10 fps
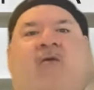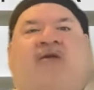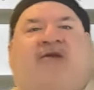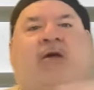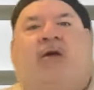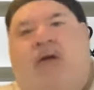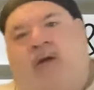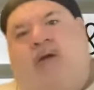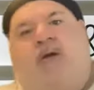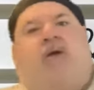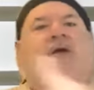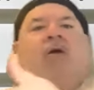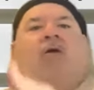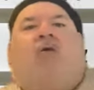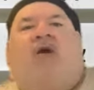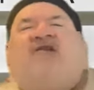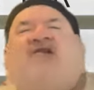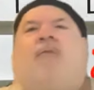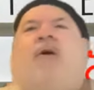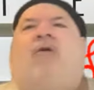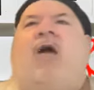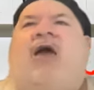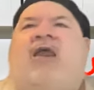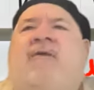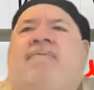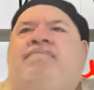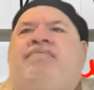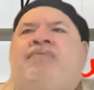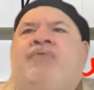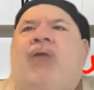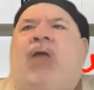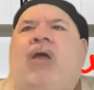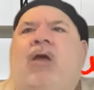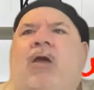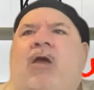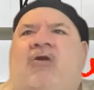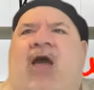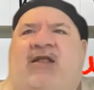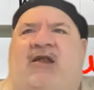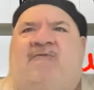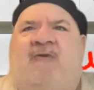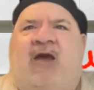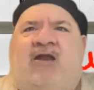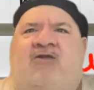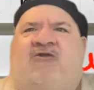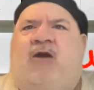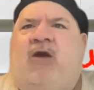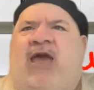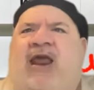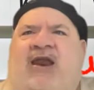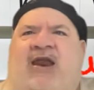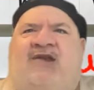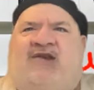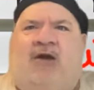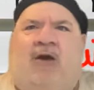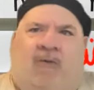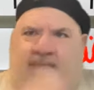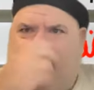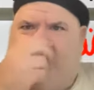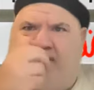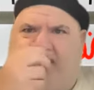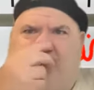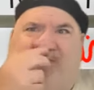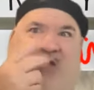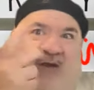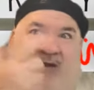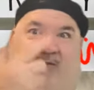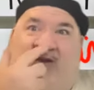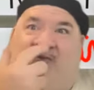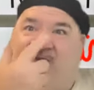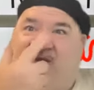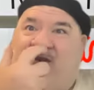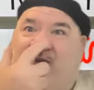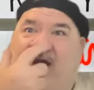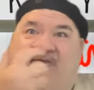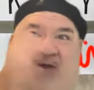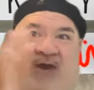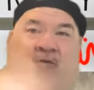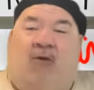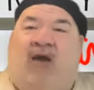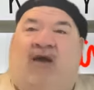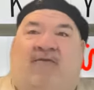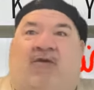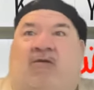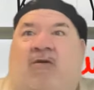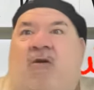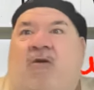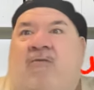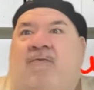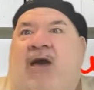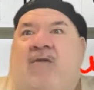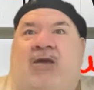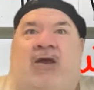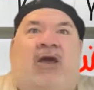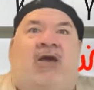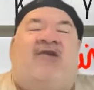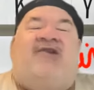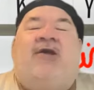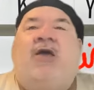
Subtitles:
It was a, quick subway ride in. So I had this friend, Jerry Adenizio. I don't even know if he's alive anymore. I haven't heard about him in years.